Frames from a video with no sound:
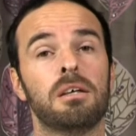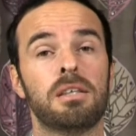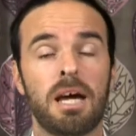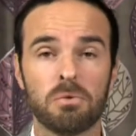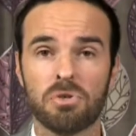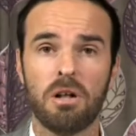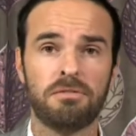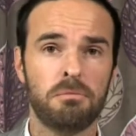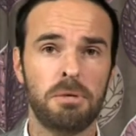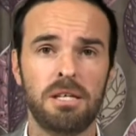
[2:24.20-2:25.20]
That was all
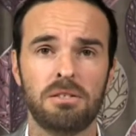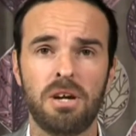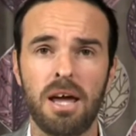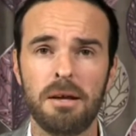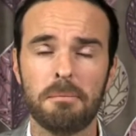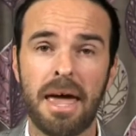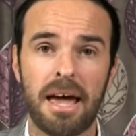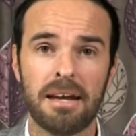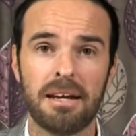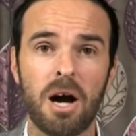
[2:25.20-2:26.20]
from me today,
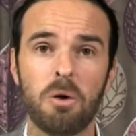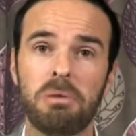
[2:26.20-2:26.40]
and now,